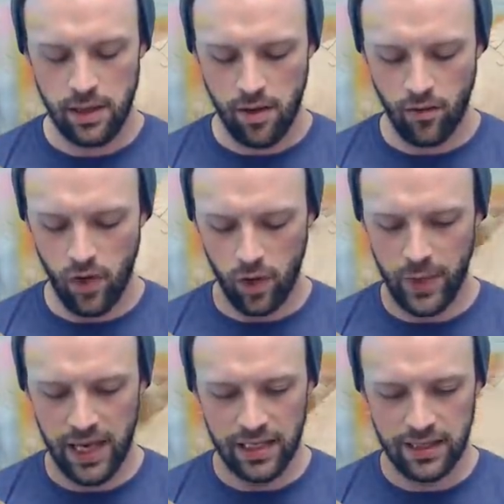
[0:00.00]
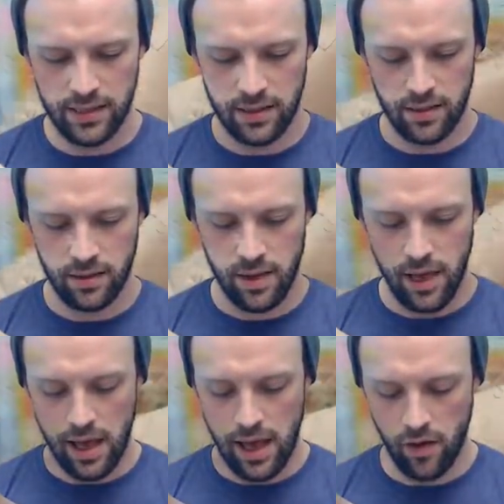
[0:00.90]
Vulpix,
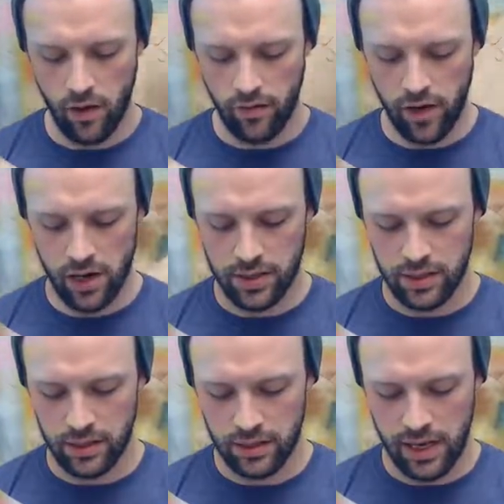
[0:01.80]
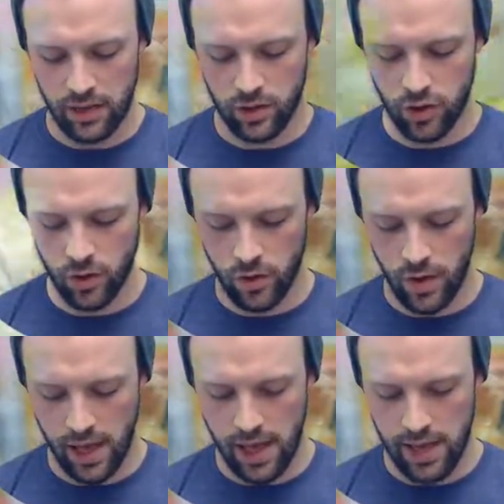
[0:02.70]
a reverse Sand Shrew,
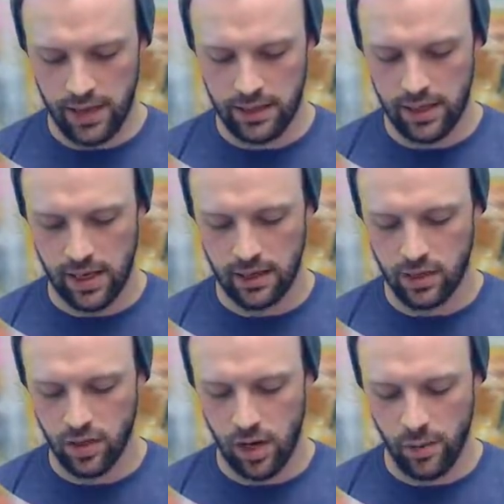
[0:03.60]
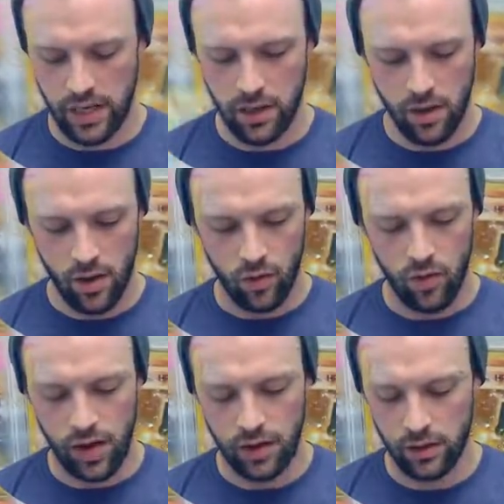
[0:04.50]
and a Starmie
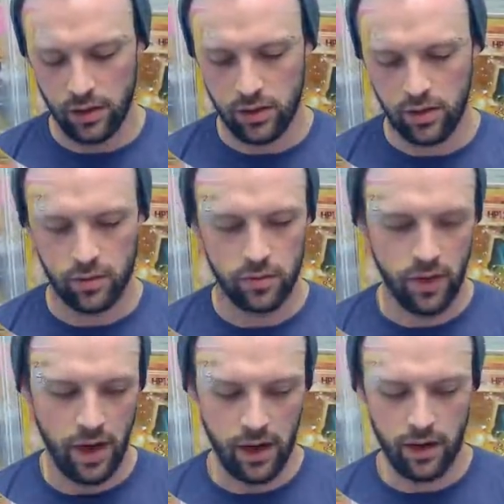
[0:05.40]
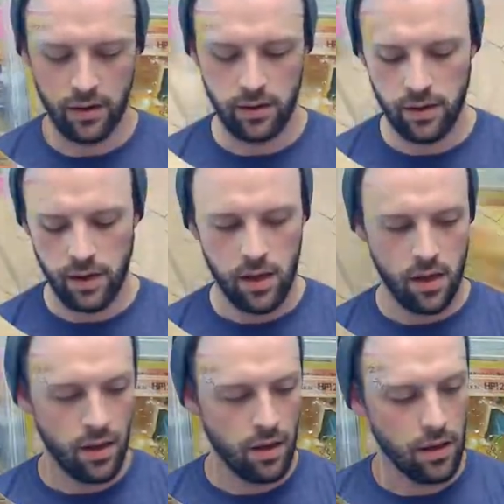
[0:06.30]
regular rare.
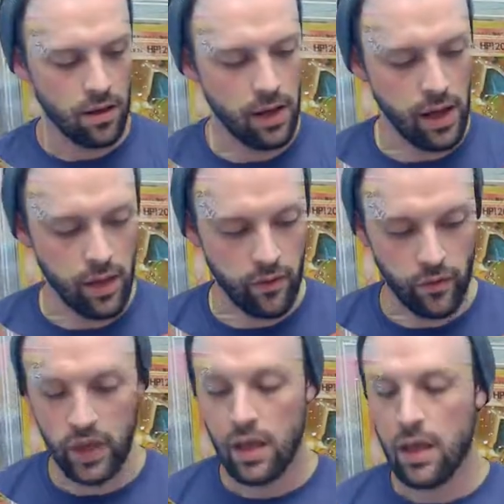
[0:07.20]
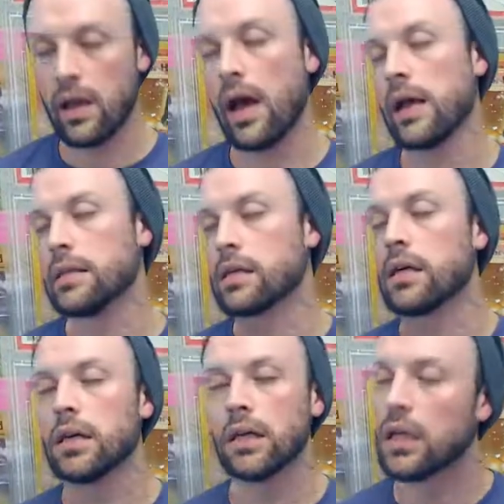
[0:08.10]
Alright, guys,
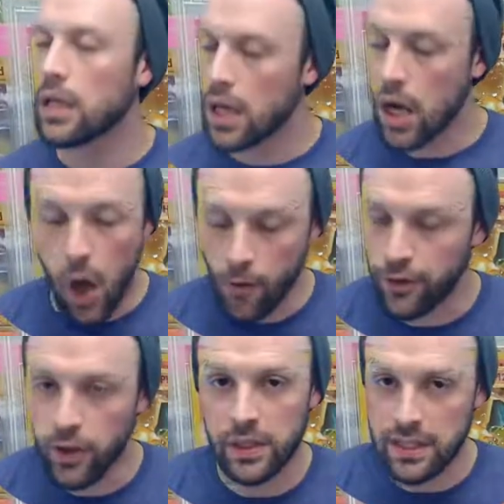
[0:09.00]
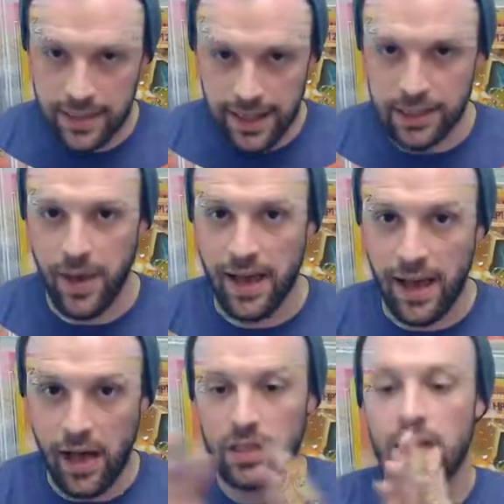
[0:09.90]
hopefully with this next pack
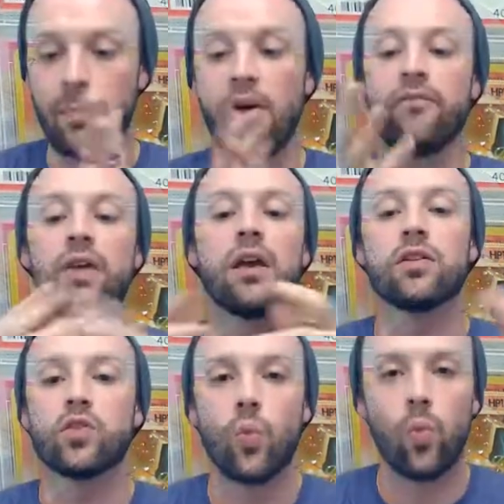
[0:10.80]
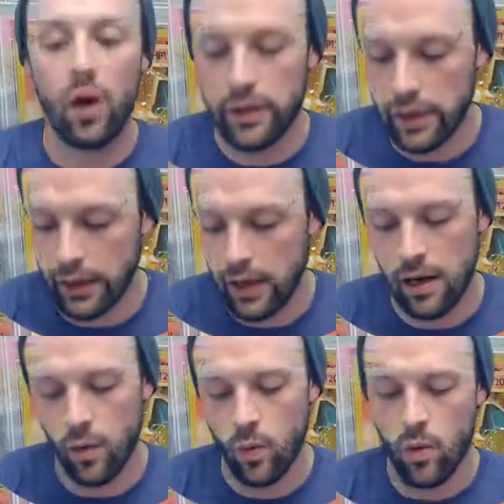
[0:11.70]
I'll get my fingers working
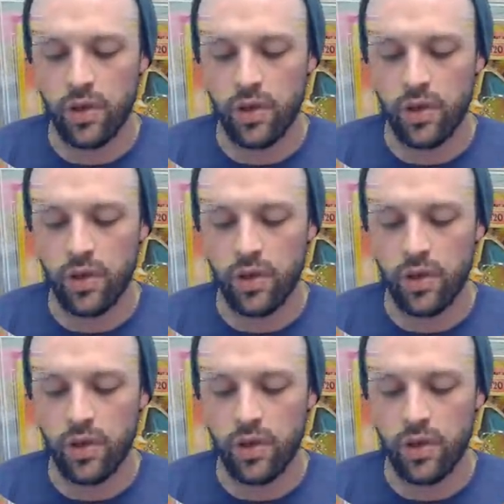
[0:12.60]
and I won't be